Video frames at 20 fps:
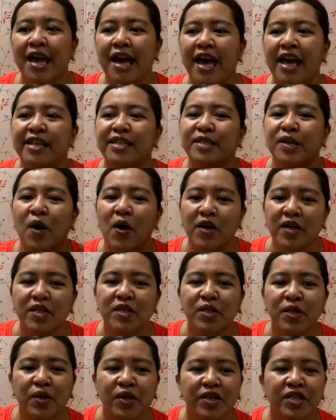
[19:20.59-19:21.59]
It's
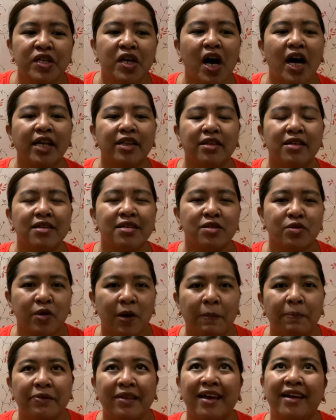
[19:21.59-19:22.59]
also not
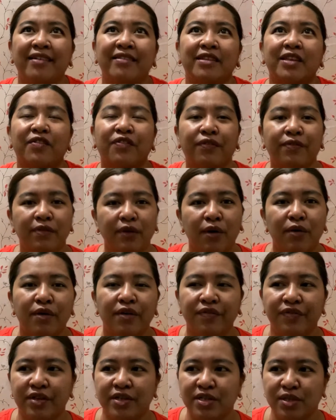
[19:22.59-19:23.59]
disrupting the flow
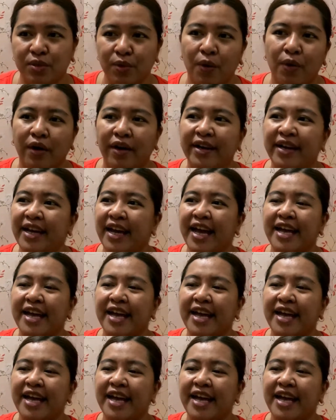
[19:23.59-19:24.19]
of the story.